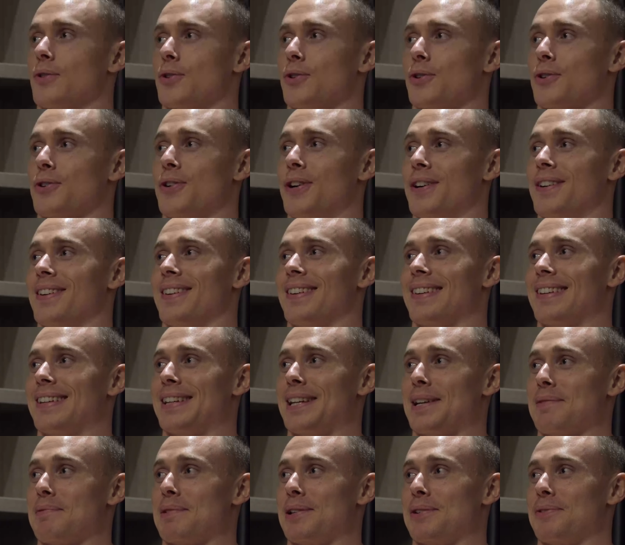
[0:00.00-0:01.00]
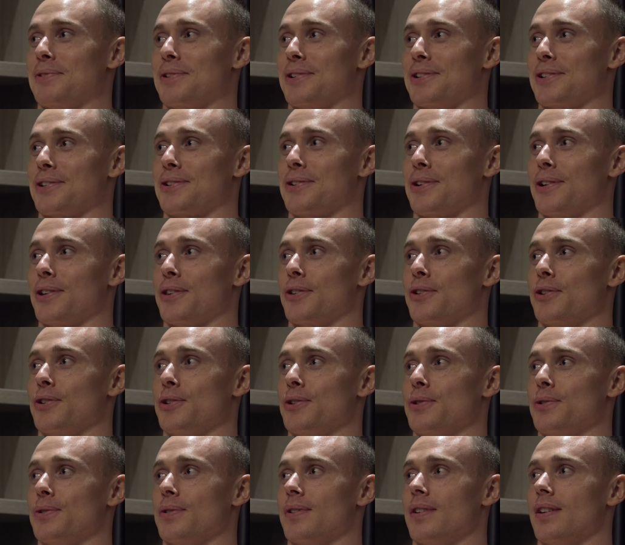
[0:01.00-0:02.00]
what do you call, Yami, what do you call the
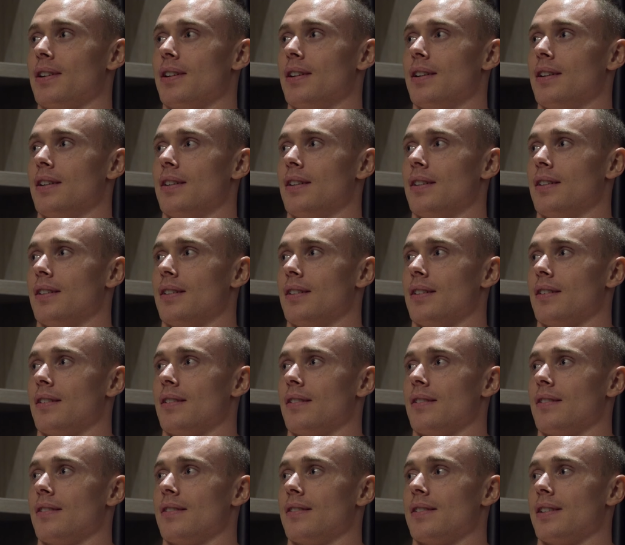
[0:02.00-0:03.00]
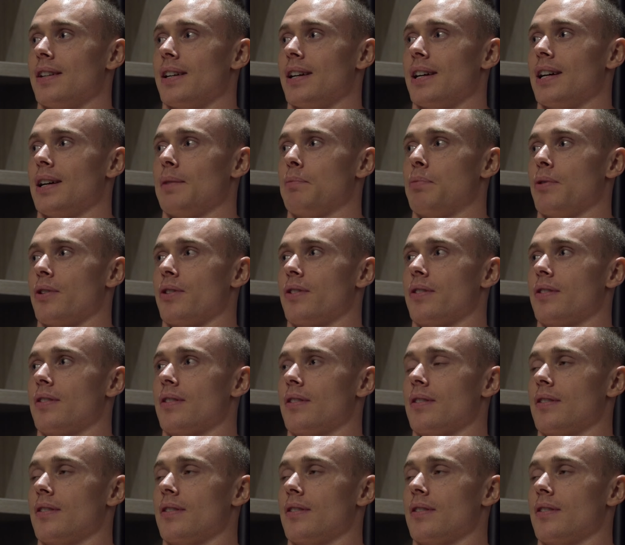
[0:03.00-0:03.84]
new? Assault Runner. Yeah, but